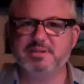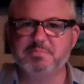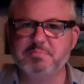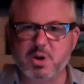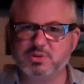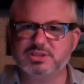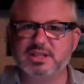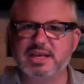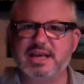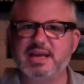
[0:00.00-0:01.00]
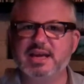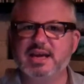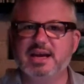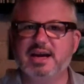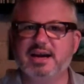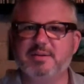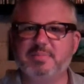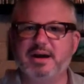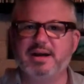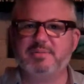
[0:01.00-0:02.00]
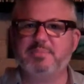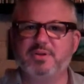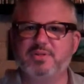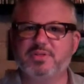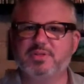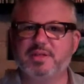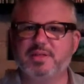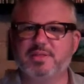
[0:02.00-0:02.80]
mostly by both